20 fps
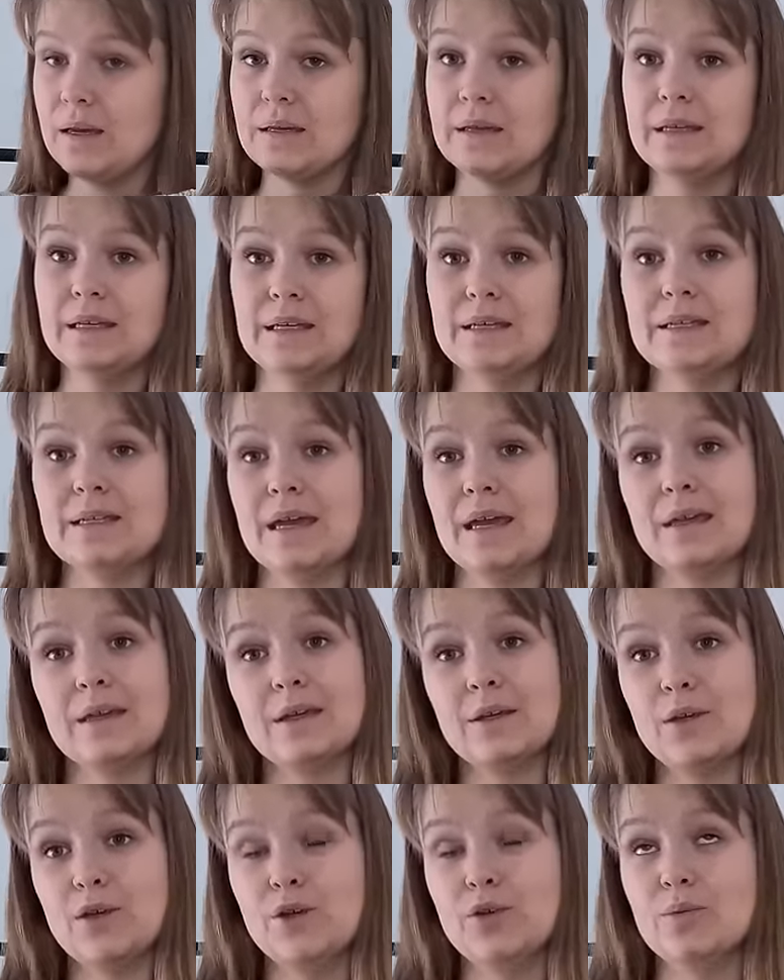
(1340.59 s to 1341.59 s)
This and
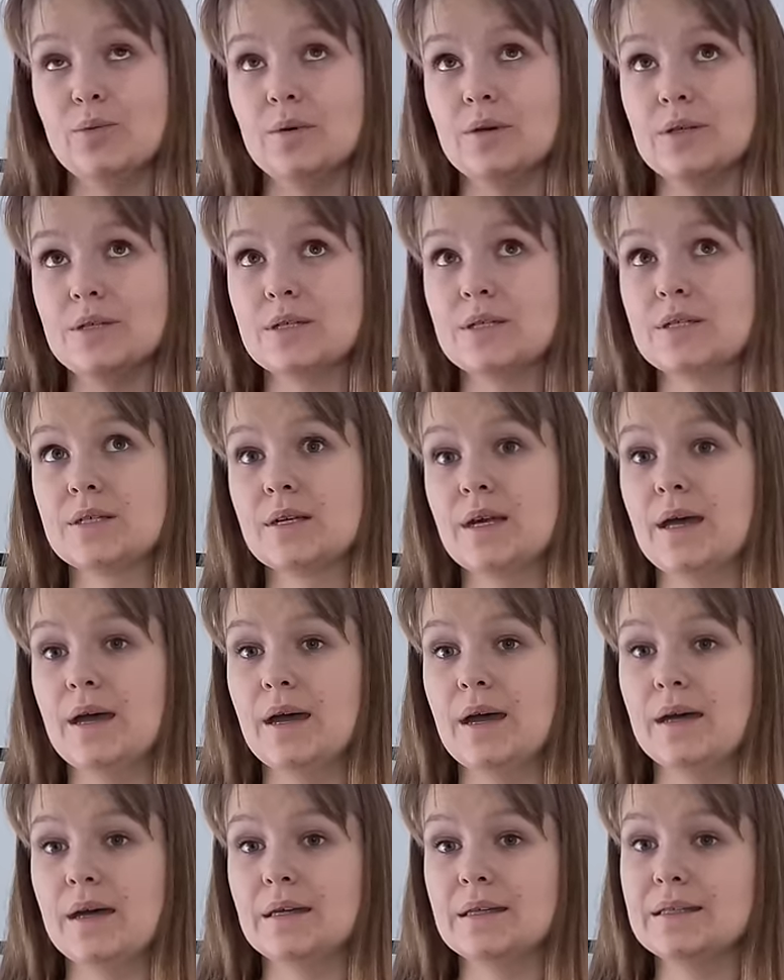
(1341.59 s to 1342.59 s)
the Cumulus
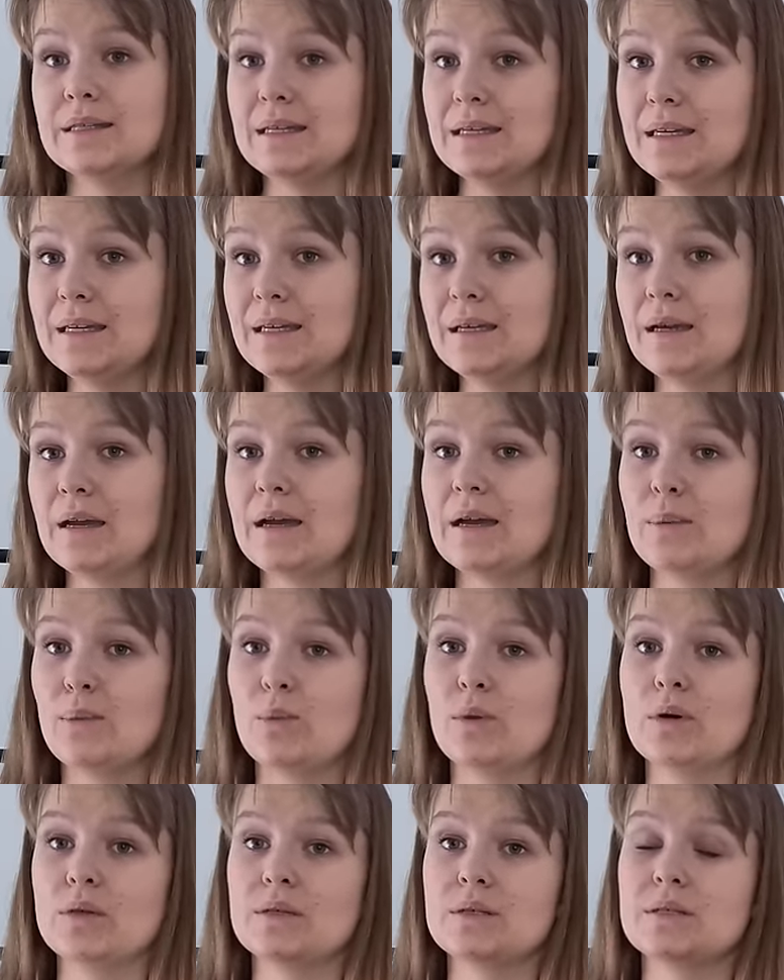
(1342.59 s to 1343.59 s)
Tee
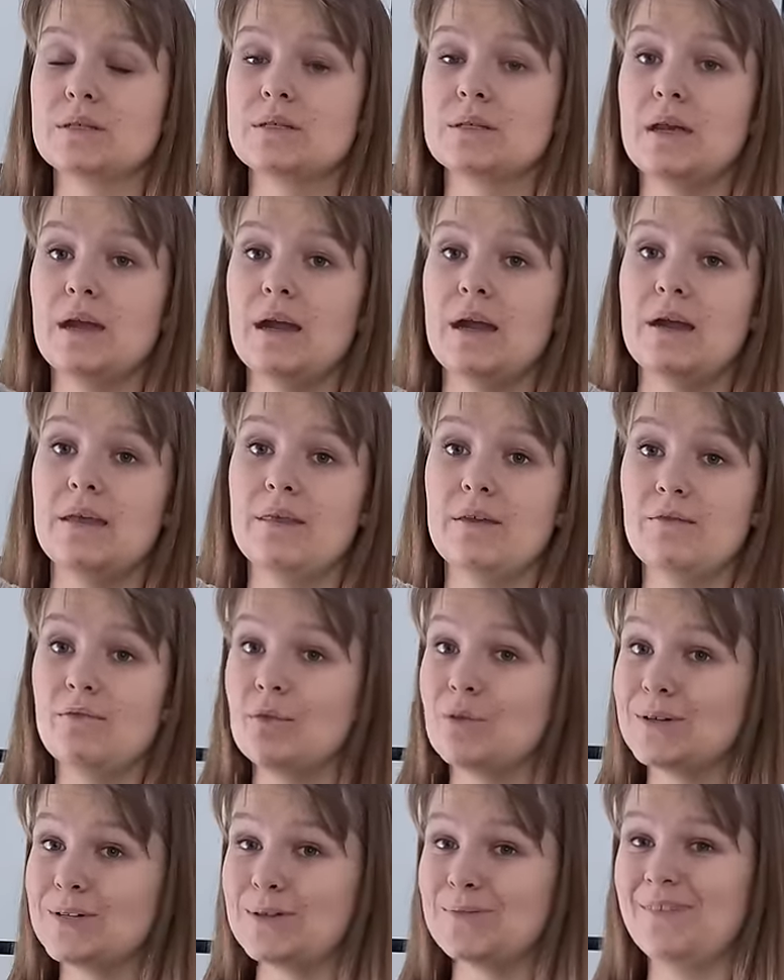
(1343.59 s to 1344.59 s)
was the
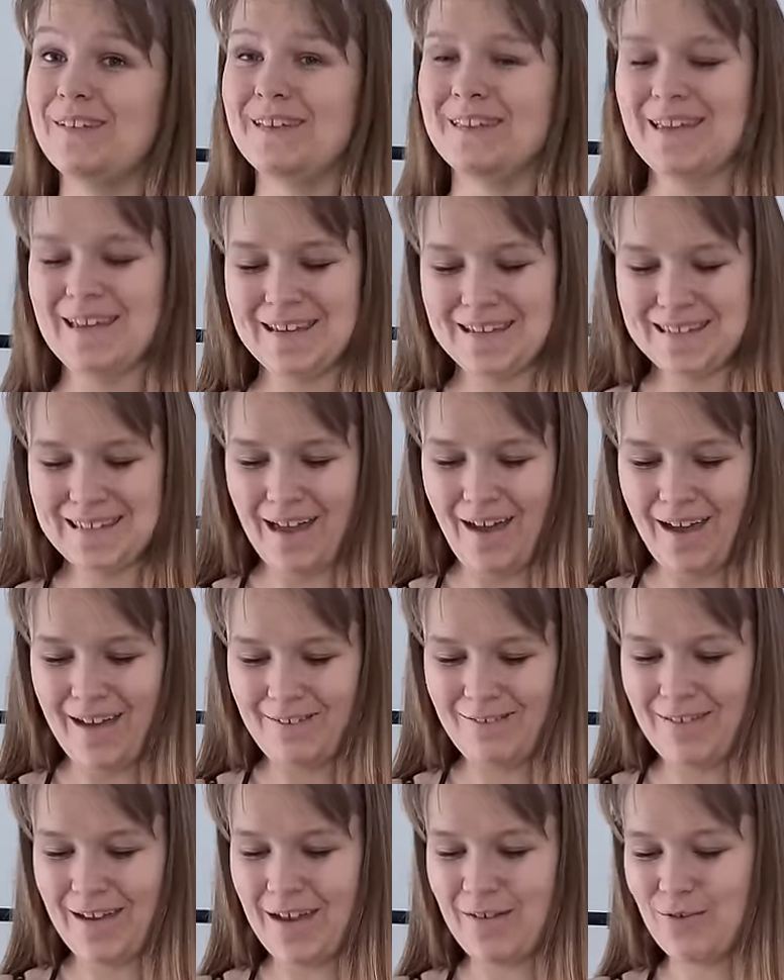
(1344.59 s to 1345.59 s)
first V-necks
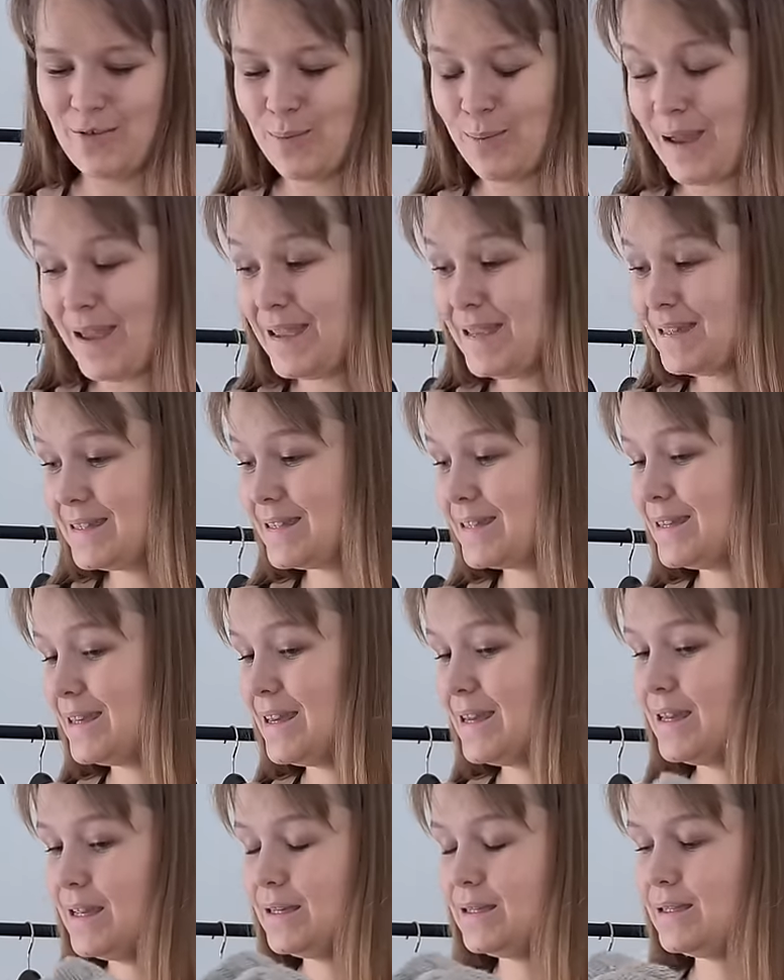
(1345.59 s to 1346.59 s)
I've ever made.
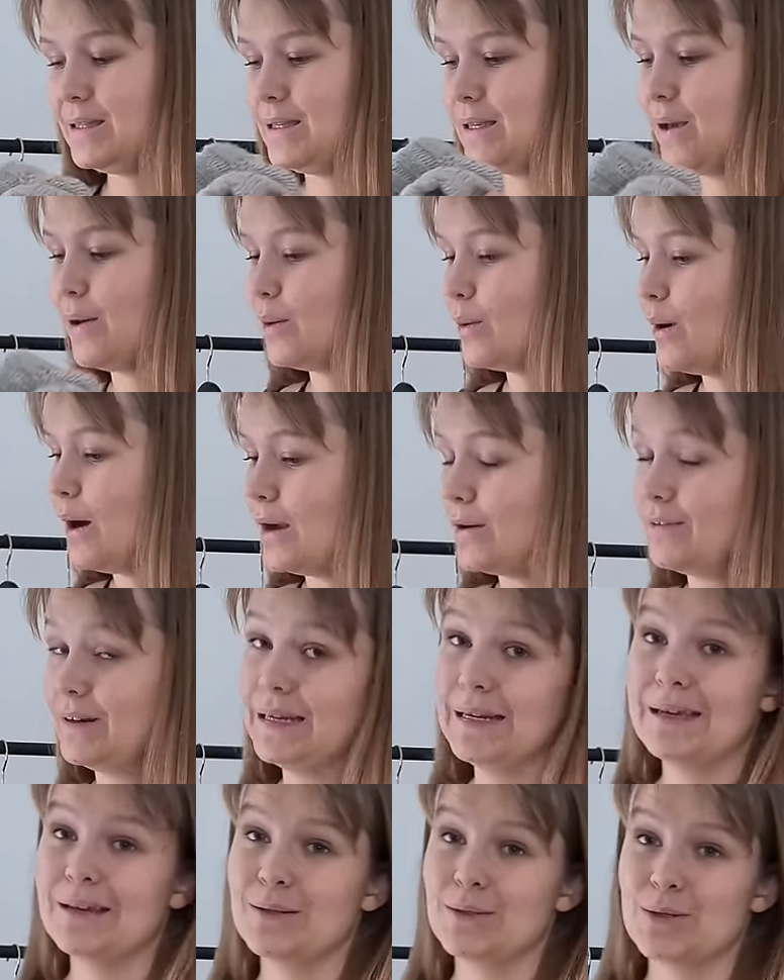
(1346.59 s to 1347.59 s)
So I
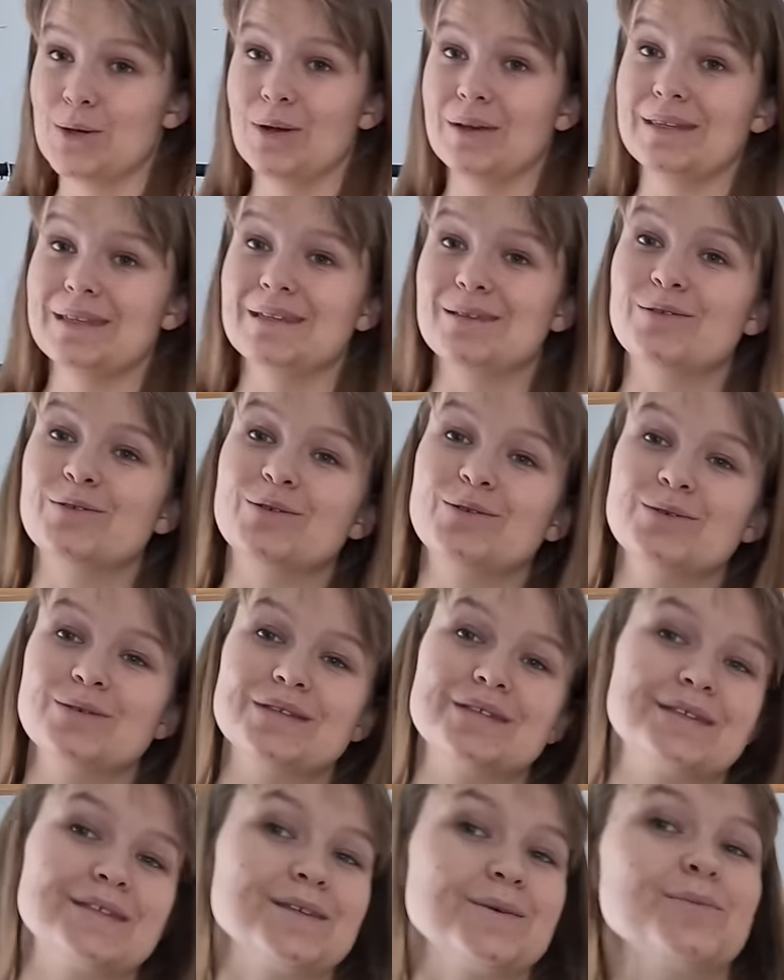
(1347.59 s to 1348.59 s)
really enjoyed
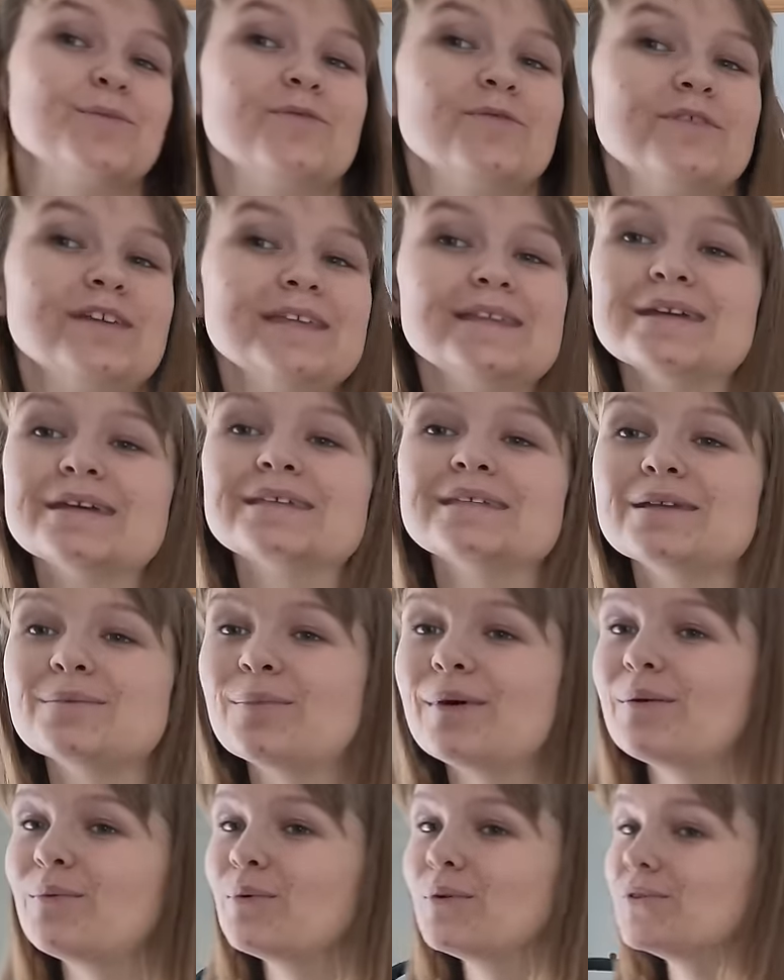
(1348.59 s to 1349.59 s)
introducing some V-necks in
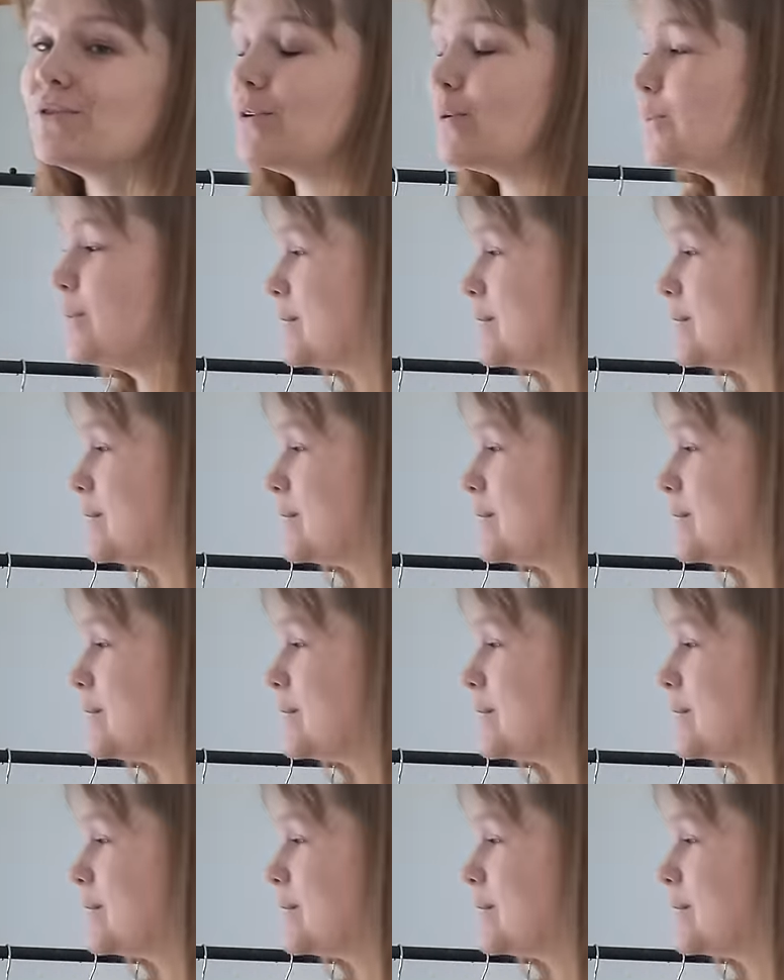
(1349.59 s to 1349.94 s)
my wardrobe